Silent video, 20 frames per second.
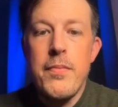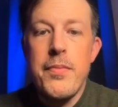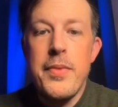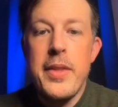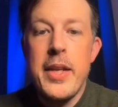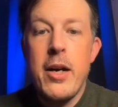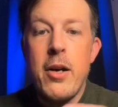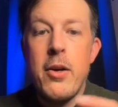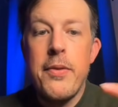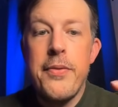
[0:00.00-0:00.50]

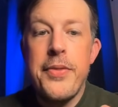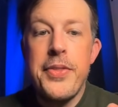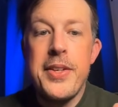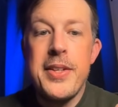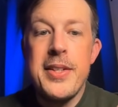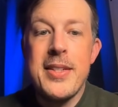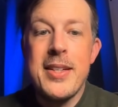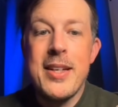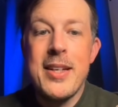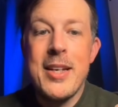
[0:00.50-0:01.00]
Now,
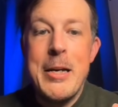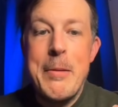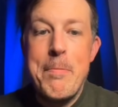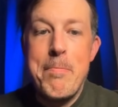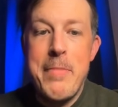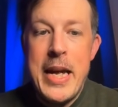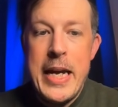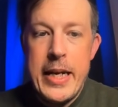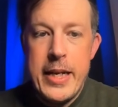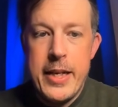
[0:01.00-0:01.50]
this
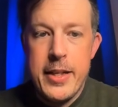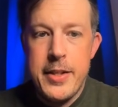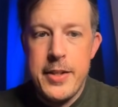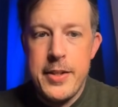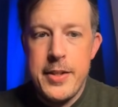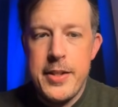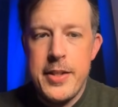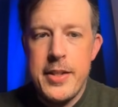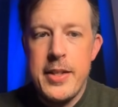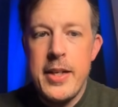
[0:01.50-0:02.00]

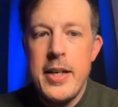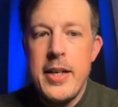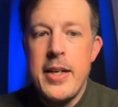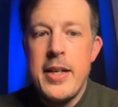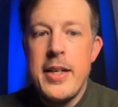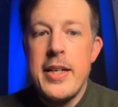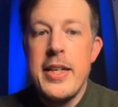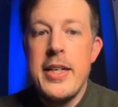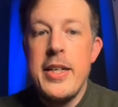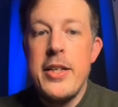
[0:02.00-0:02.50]
commands
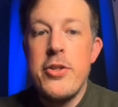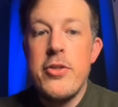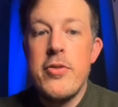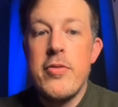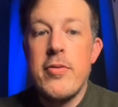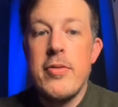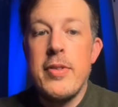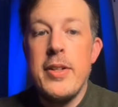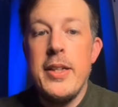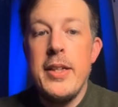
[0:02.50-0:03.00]
is
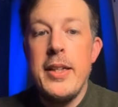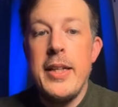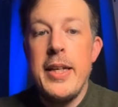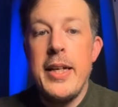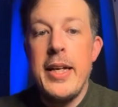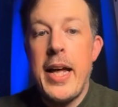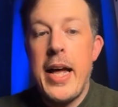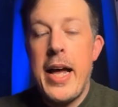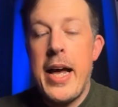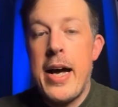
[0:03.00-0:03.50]

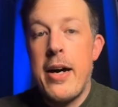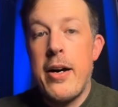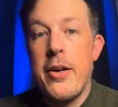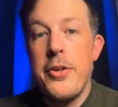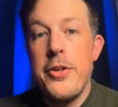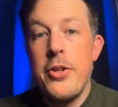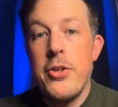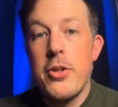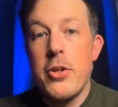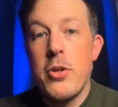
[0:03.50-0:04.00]
really how
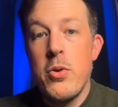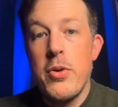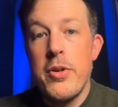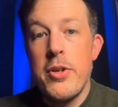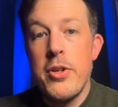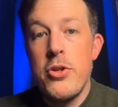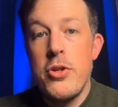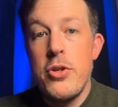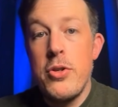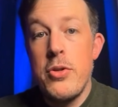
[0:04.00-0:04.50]
you're
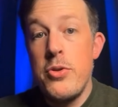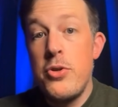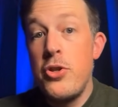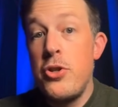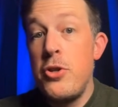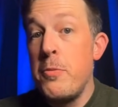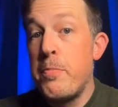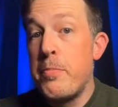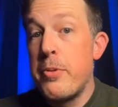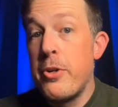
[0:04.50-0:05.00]
going to
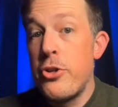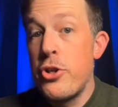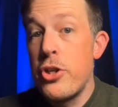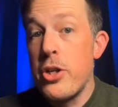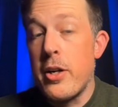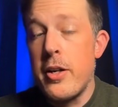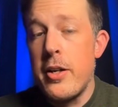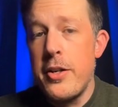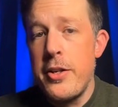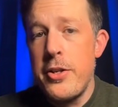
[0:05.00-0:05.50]

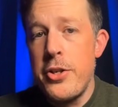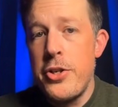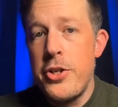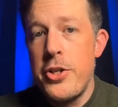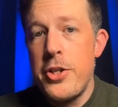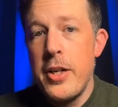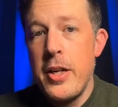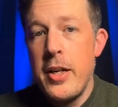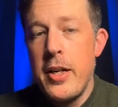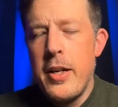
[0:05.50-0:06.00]
supercharge
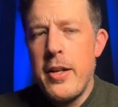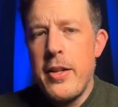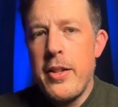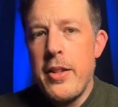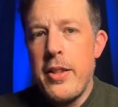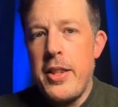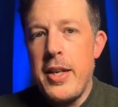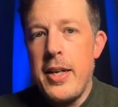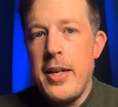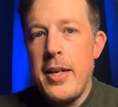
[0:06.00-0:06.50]

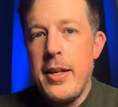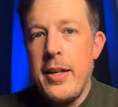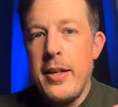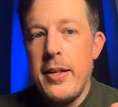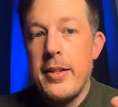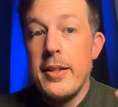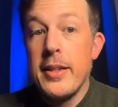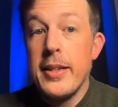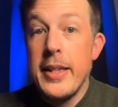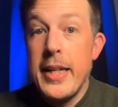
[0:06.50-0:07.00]
the
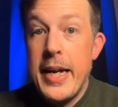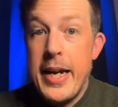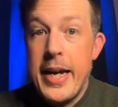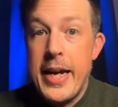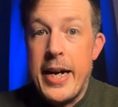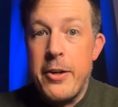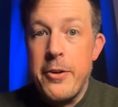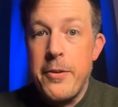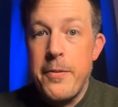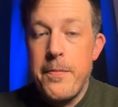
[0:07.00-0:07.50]

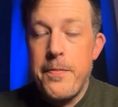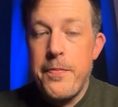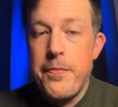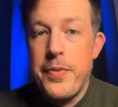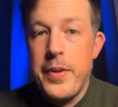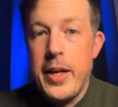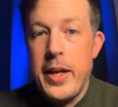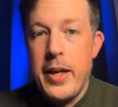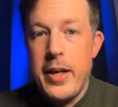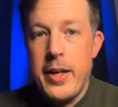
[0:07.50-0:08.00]
layout
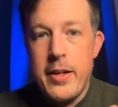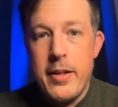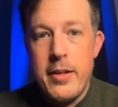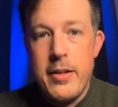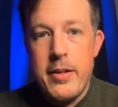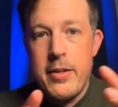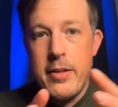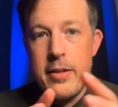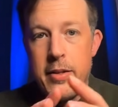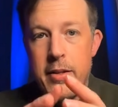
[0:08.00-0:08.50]

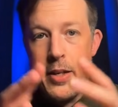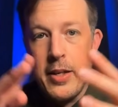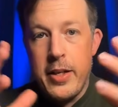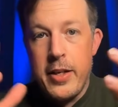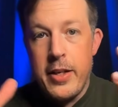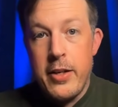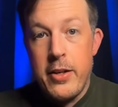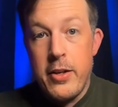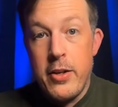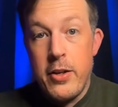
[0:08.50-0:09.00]
and
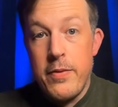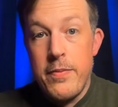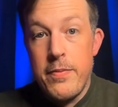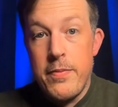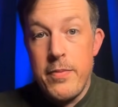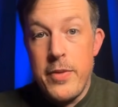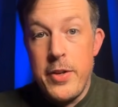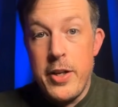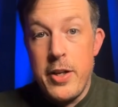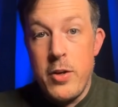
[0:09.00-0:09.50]
the
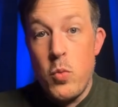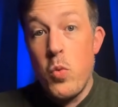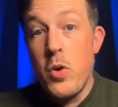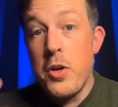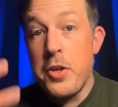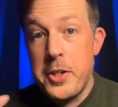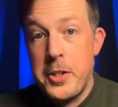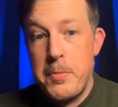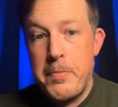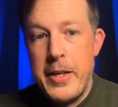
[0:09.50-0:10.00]

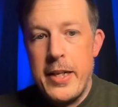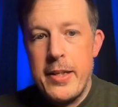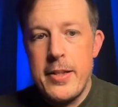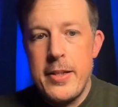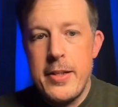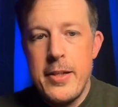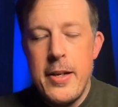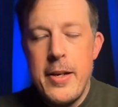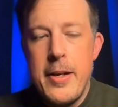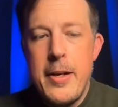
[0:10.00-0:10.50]
workspace.